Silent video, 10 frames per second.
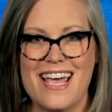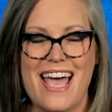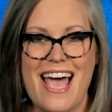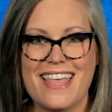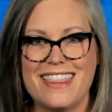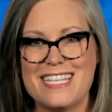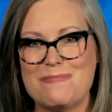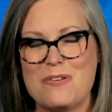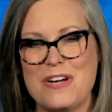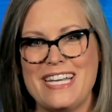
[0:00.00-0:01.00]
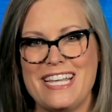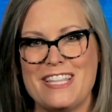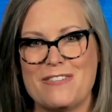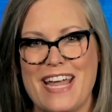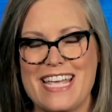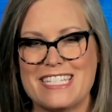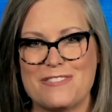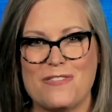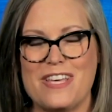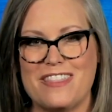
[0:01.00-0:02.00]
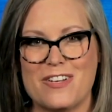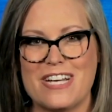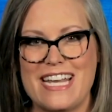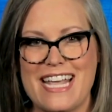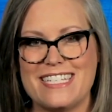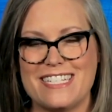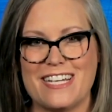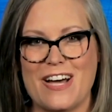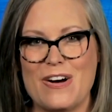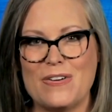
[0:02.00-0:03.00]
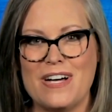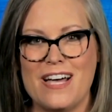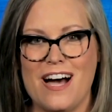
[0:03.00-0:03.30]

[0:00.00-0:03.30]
At this point in the race, with 30 days to go,